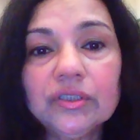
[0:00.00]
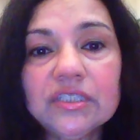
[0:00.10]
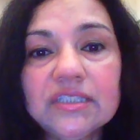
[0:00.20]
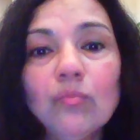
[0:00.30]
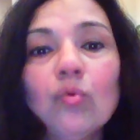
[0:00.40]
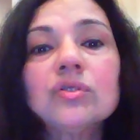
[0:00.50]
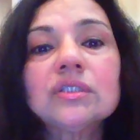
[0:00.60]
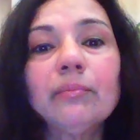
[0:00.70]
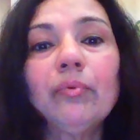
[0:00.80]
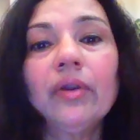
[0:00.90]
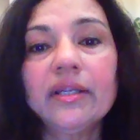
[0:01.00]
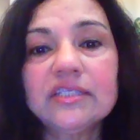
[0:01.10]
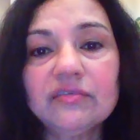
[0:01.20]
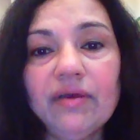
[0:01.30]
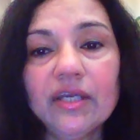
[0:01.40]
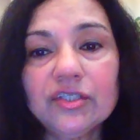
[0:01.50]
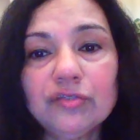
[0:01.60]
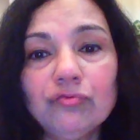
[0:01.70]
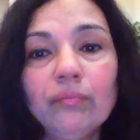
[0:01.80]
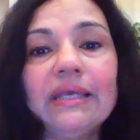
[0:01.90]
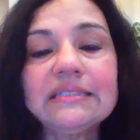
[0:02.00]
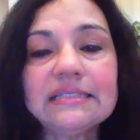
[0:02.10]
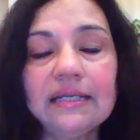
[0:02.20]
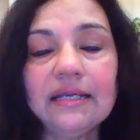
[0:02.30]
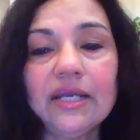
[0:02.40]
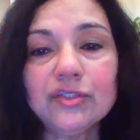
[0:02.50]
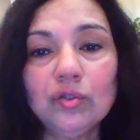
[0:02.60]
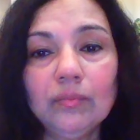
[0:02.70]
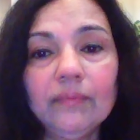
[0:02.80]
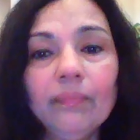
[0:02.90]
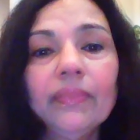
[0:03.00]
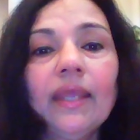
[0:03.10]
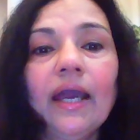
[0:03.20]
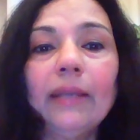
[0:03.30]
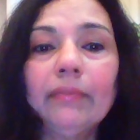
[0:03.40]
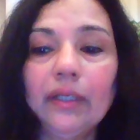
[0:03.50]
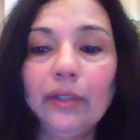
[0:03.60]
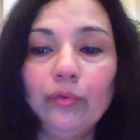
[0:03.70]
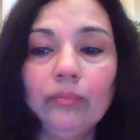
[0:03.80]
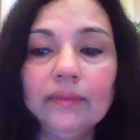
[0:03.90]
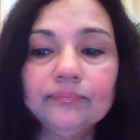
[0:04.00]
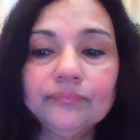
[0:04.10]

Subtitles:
is the most important risk factor for basal cell carcinoma and melanoma.